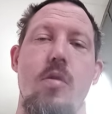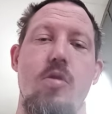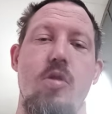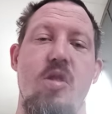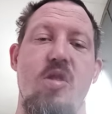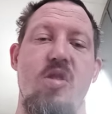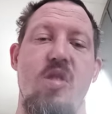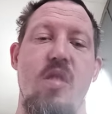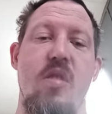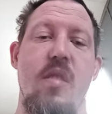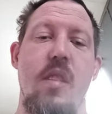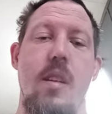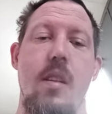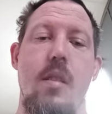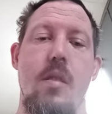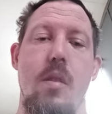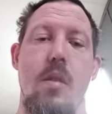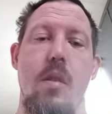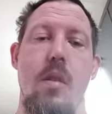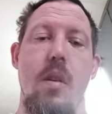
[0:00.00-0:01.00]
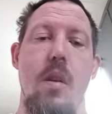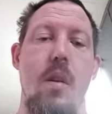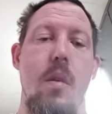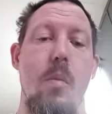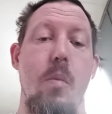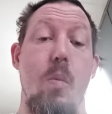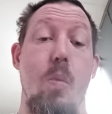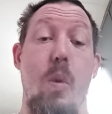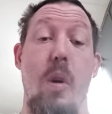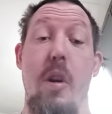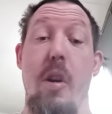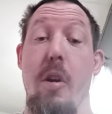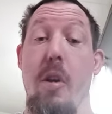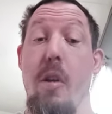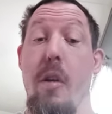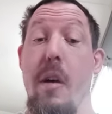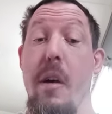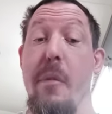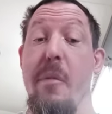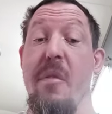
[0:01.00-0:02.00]
Just to think on where your
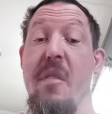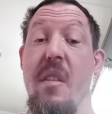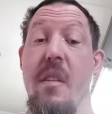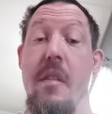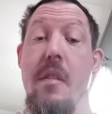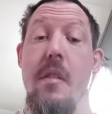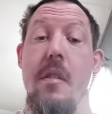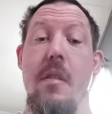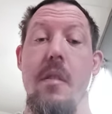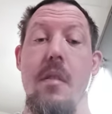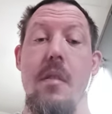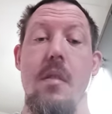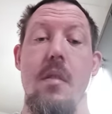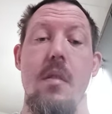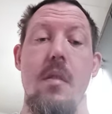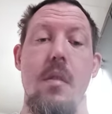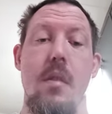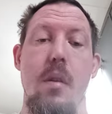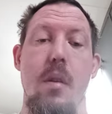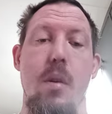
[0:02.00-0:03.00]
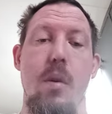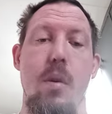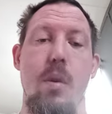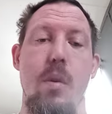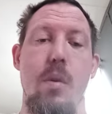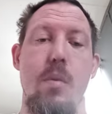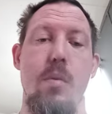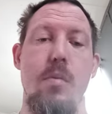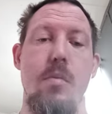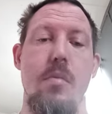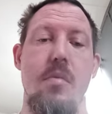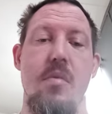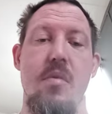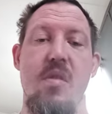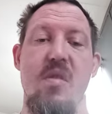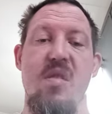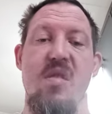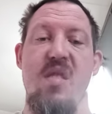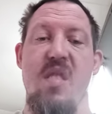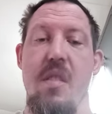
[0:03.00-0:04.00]
life's heading, you know.
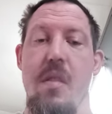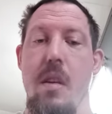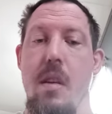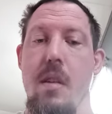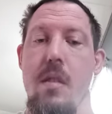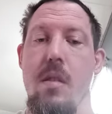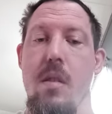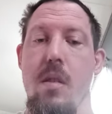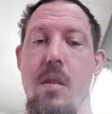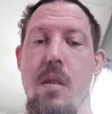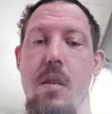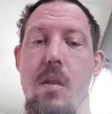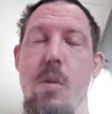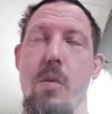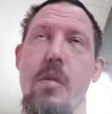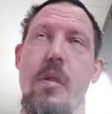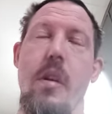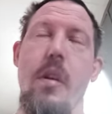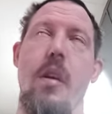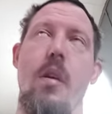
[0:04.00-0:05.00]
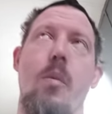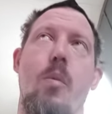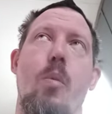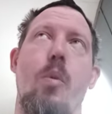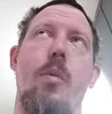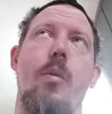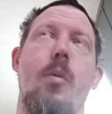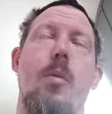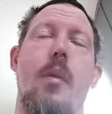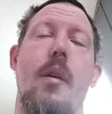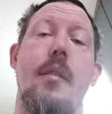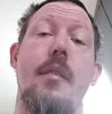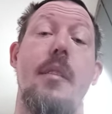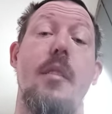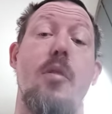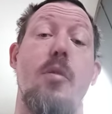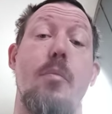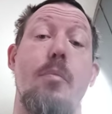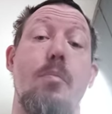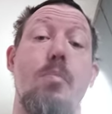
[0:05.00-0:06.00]
Just to think on, okay, what do I need
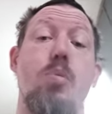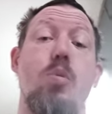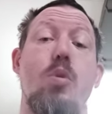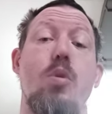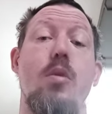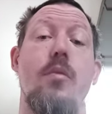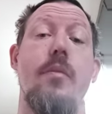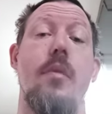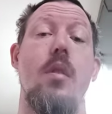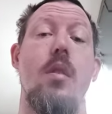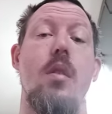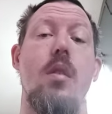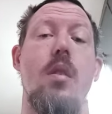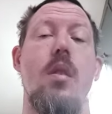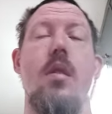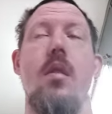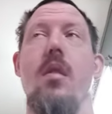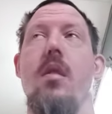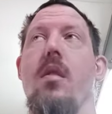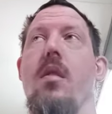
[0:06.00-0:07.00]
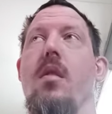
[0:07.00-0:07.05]
to improve on?